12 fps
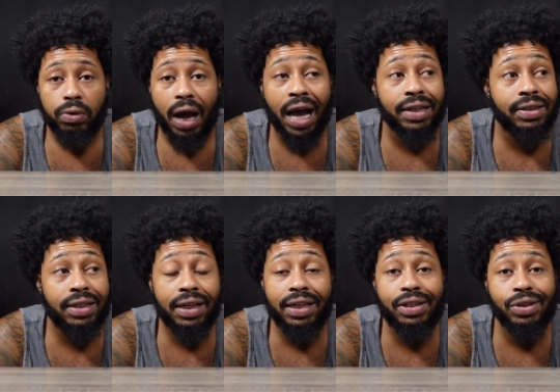I
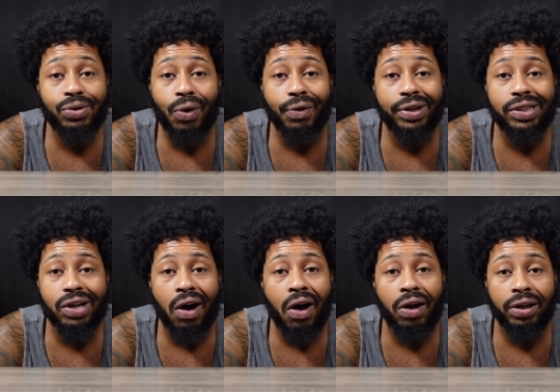see these stories
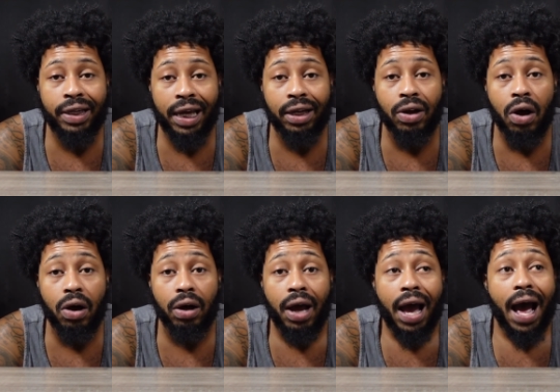all day
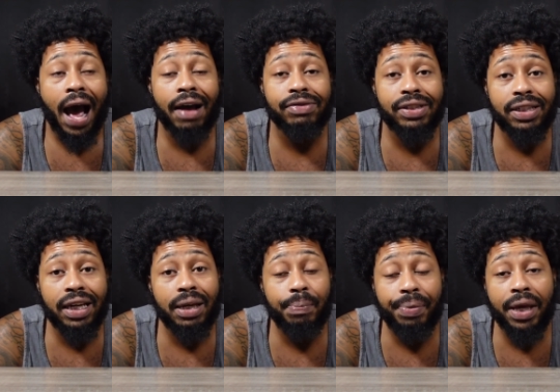long. I've
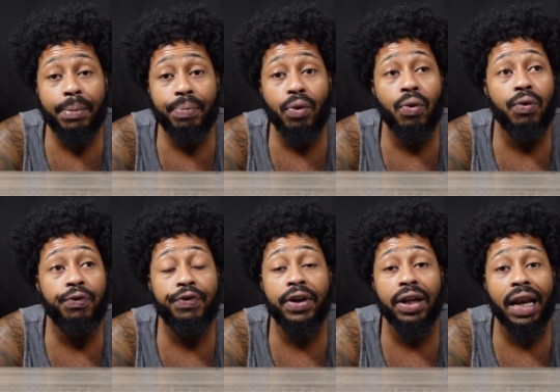seen people who
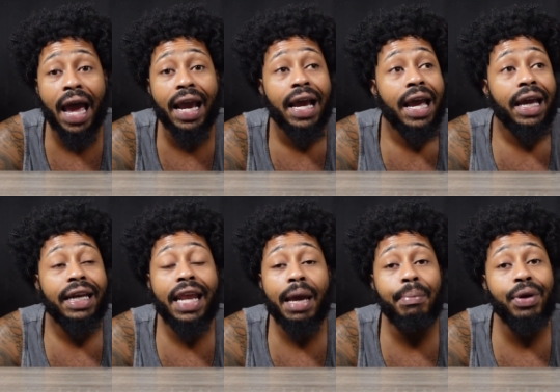feel like
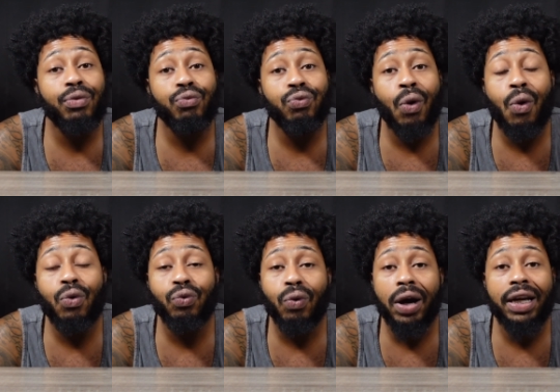they've been
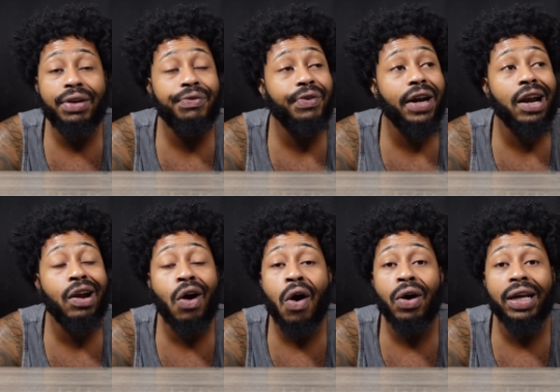road running for the
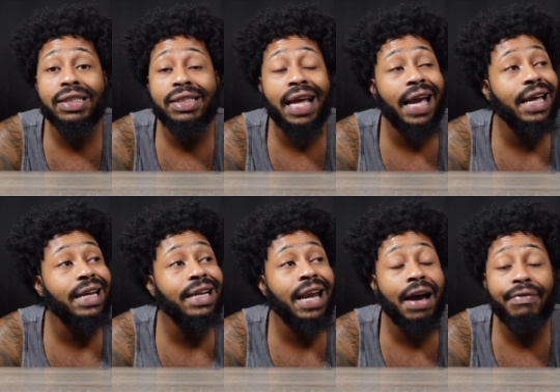longest. They
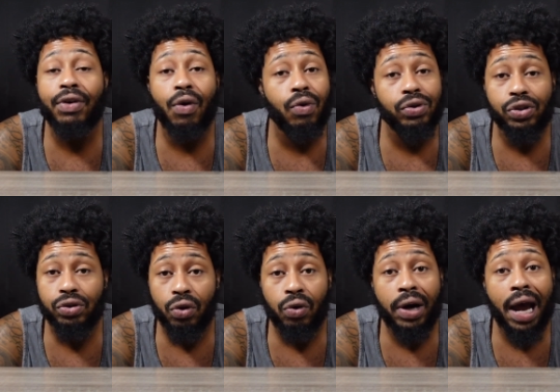ain't never going to
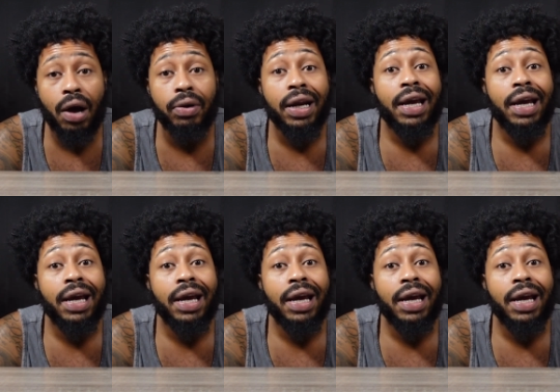slow down.